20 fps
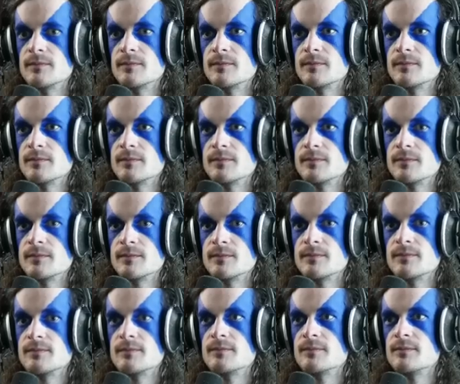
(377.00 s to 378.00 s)

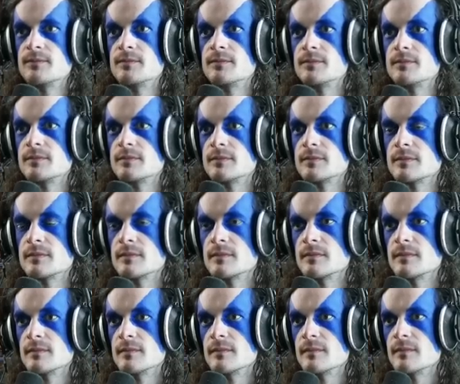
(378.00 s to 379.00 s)

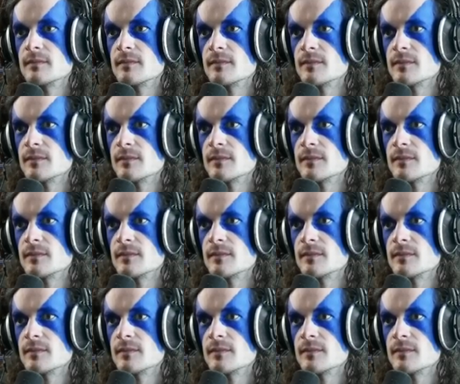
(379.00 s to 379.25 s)
Nobody speaks.